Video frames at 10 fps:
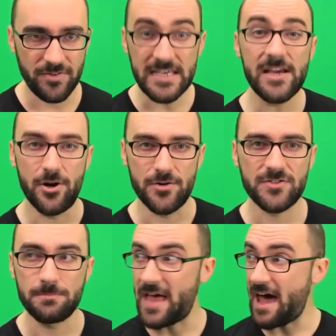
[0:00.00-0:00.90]
of
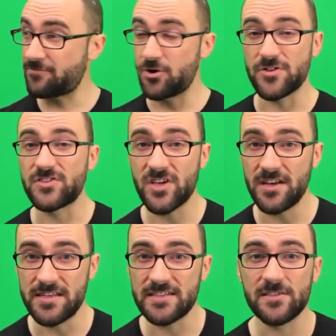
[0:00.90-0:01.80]
years after the
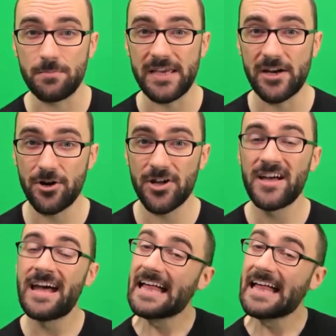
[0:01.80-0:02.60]
sun disappeared,